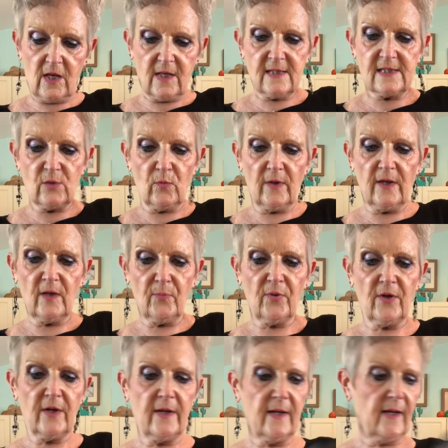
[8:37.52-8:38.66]
So we're gonna put
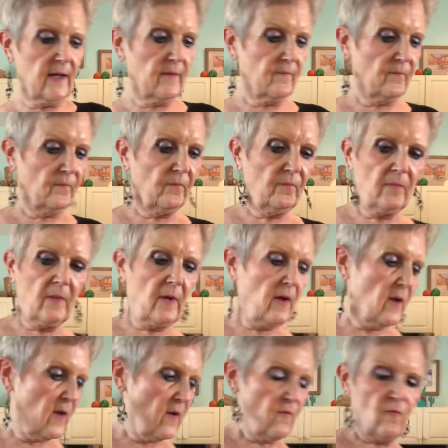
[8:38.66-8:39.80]
it in
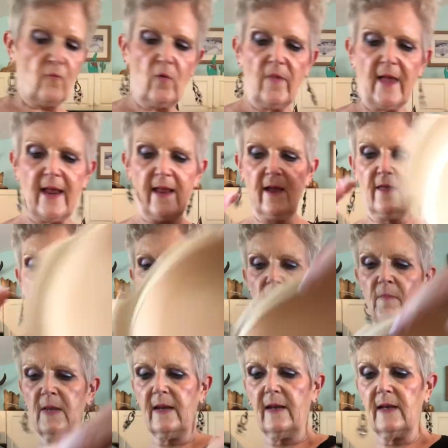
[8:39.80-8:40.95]
for that other
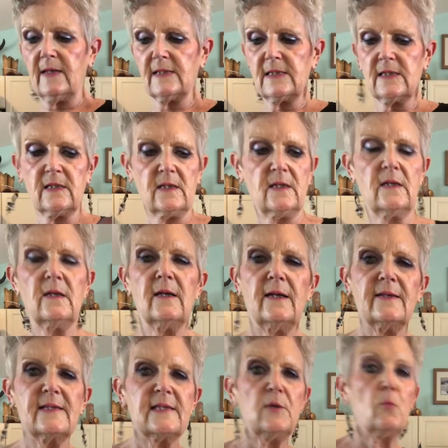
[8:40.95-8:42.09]
minute
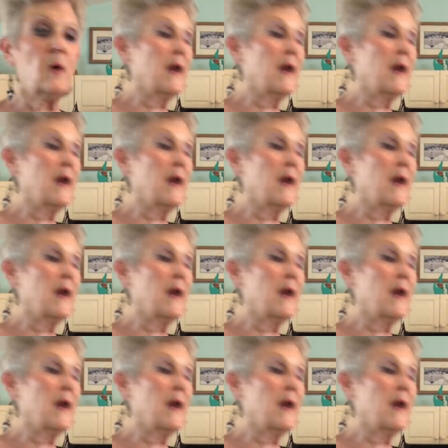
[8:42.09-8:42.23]
and see what